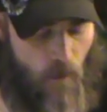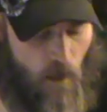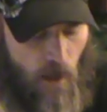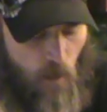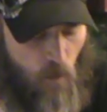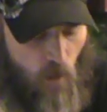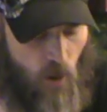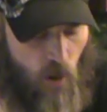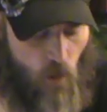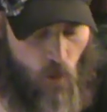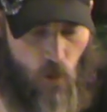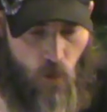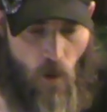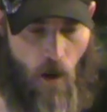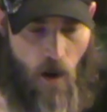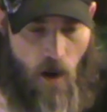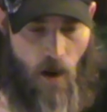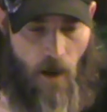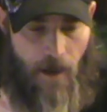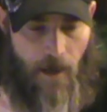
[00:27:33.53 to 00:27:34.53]
And when you
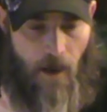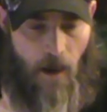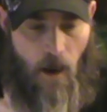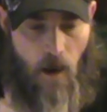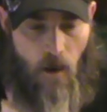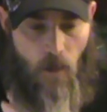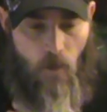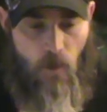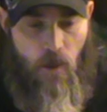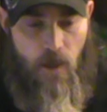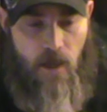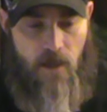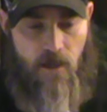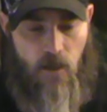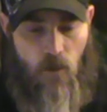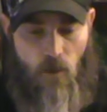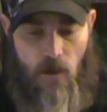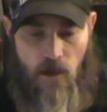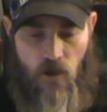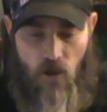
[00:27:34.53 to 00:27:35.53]
draw it, all these
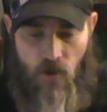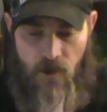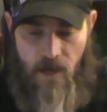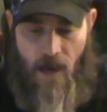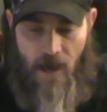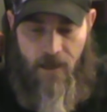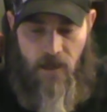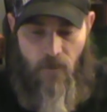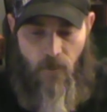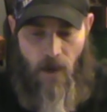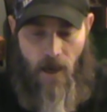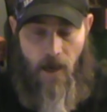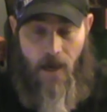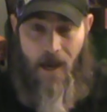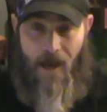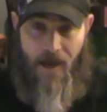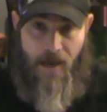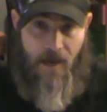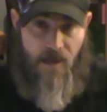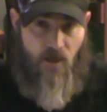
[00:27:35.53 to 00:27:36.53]
creatures
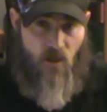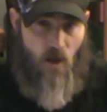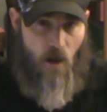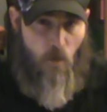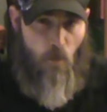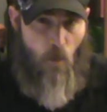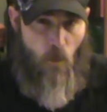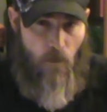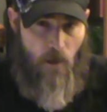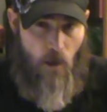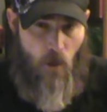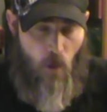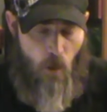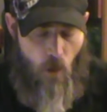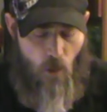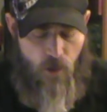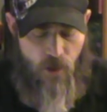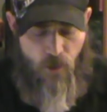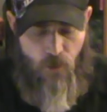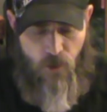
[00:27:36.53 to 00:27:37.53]
activate and they start moving
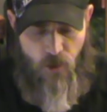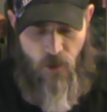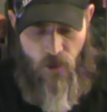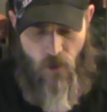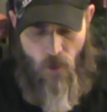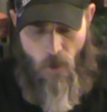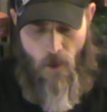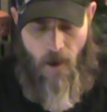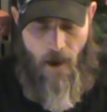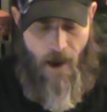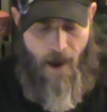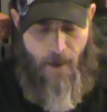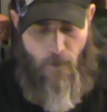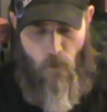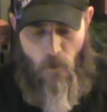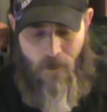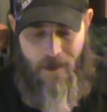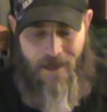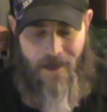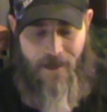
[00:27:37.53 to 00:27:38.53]
closer to your guy,
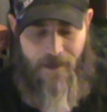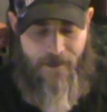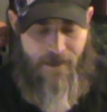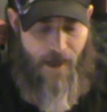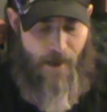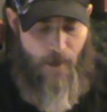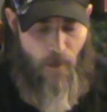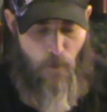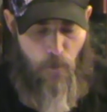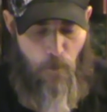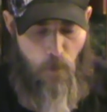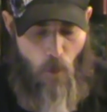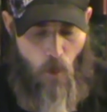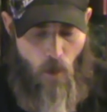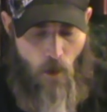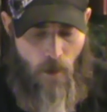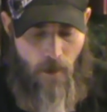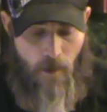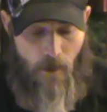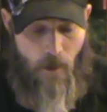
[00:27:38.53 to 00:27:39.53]
where he is on the
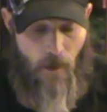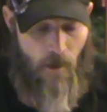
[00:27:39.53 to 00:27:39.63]
board.